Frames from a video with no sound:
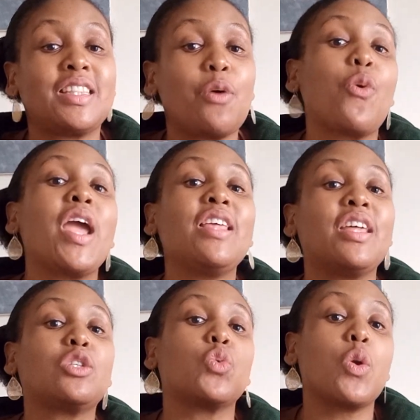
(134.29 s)
the way
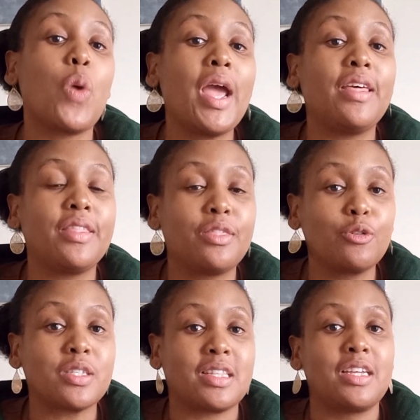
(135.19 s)
that we were
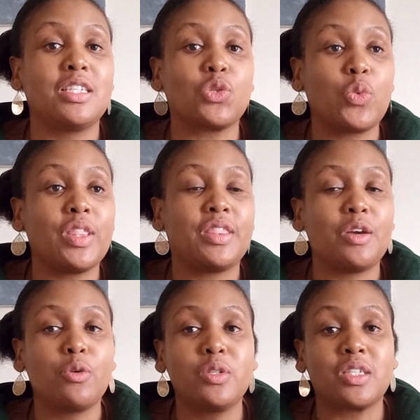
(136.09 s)
those days with
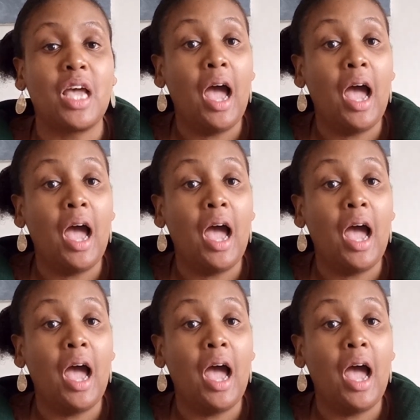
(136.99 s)
those